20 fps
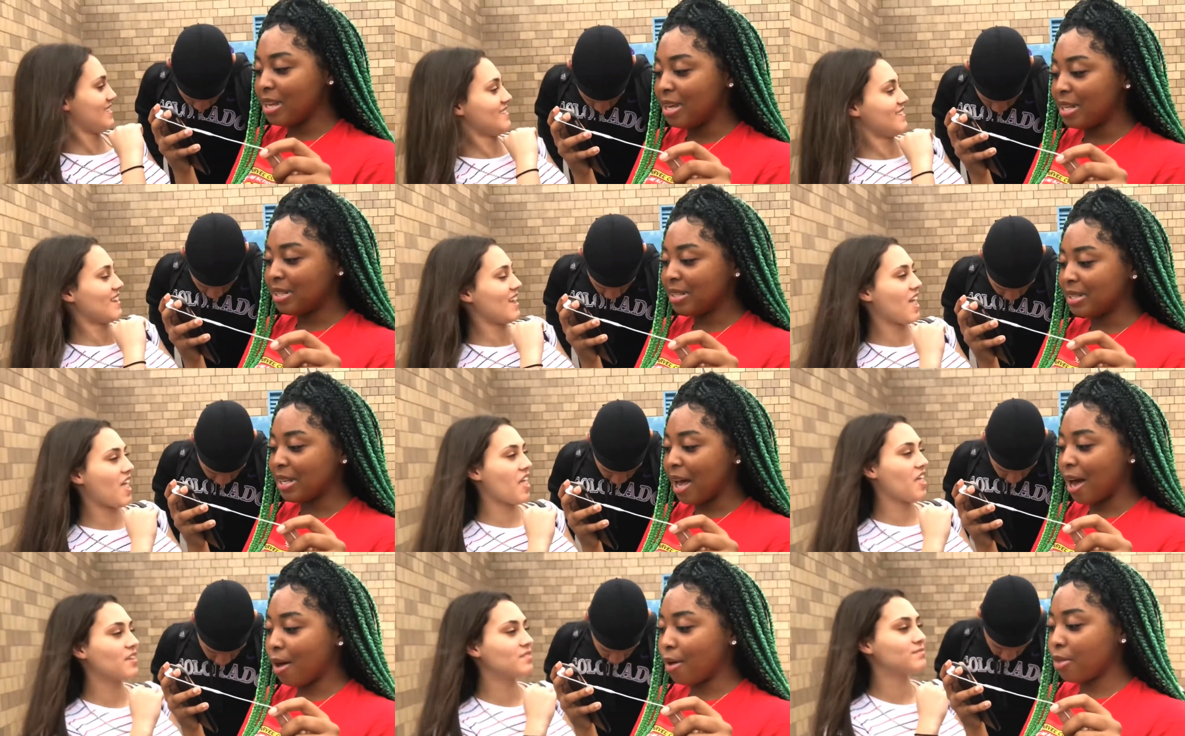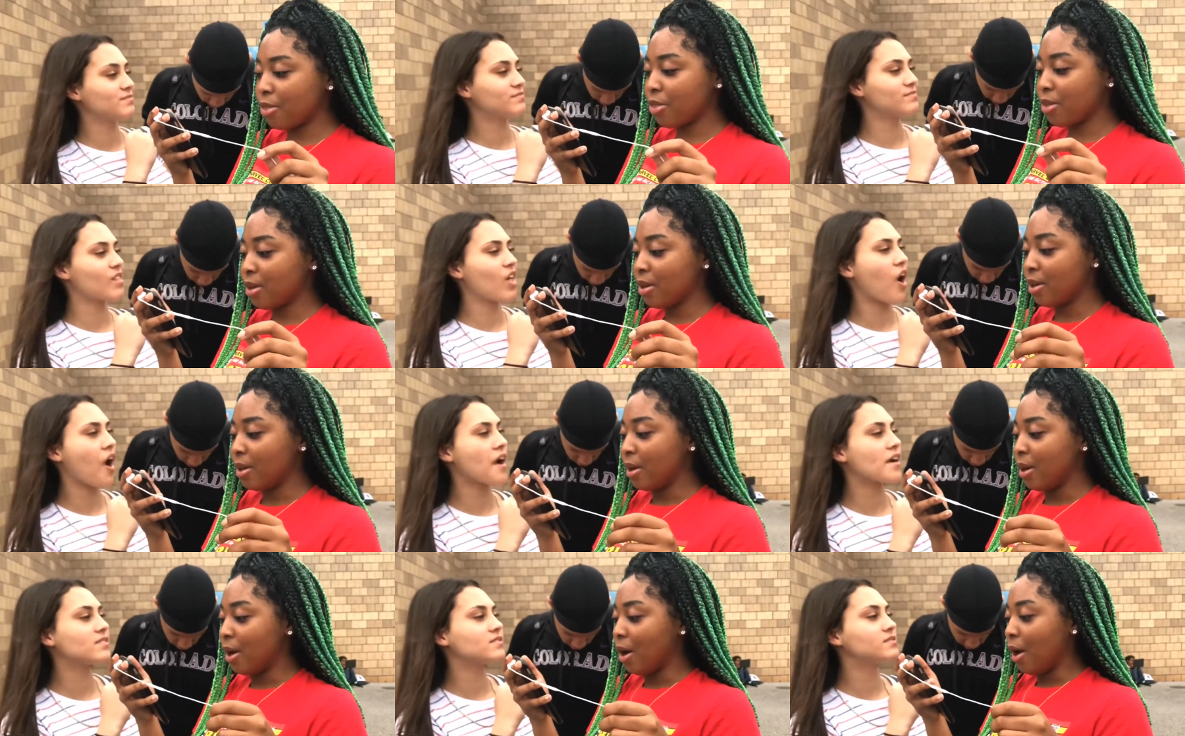Speaker 1: east, south.
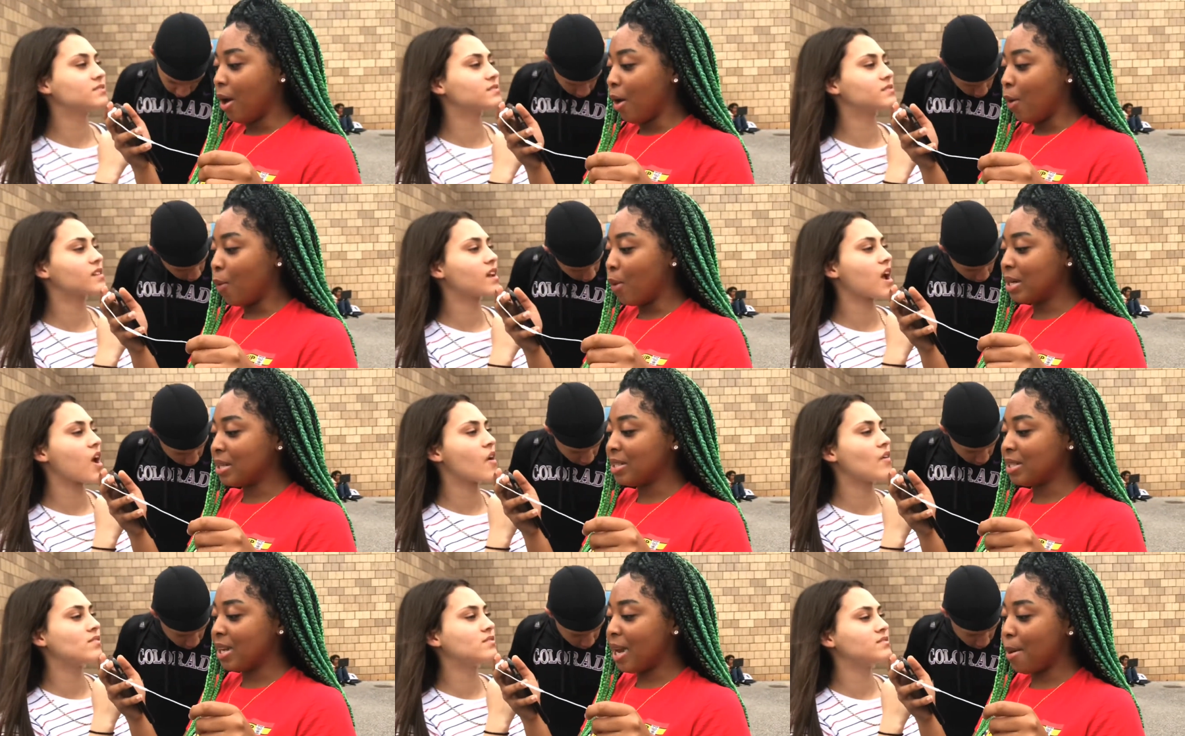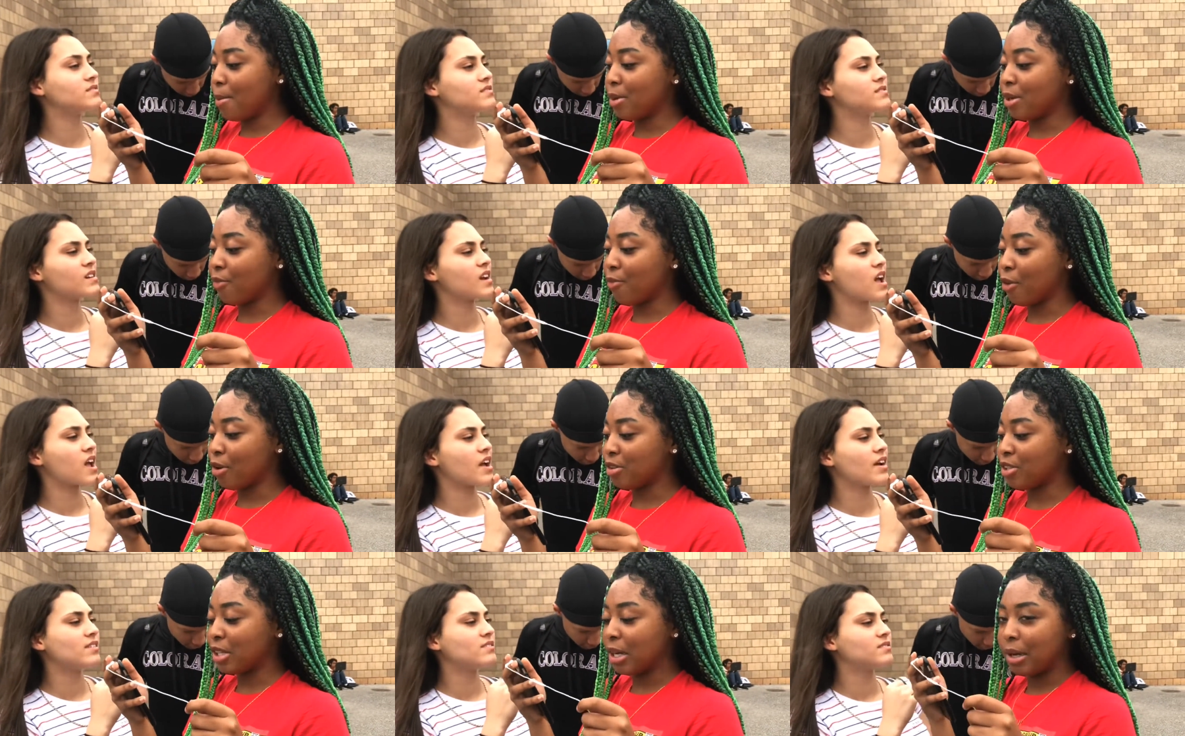What's the name of the
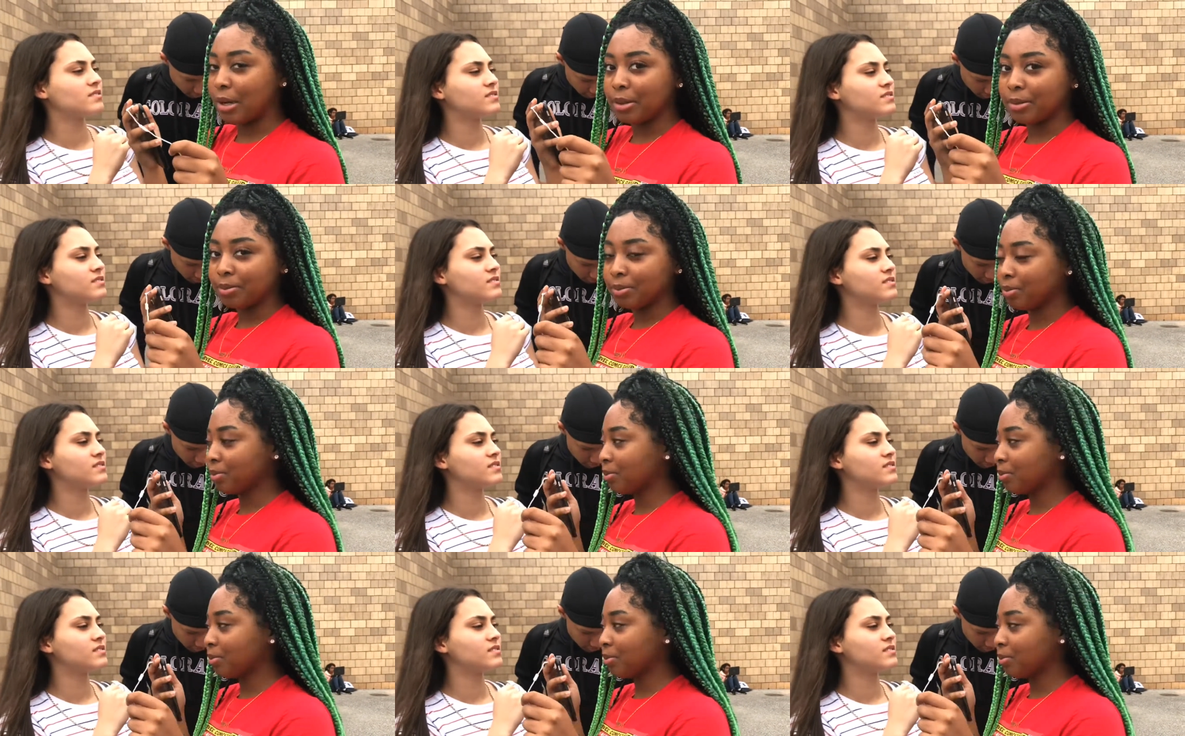fourth child?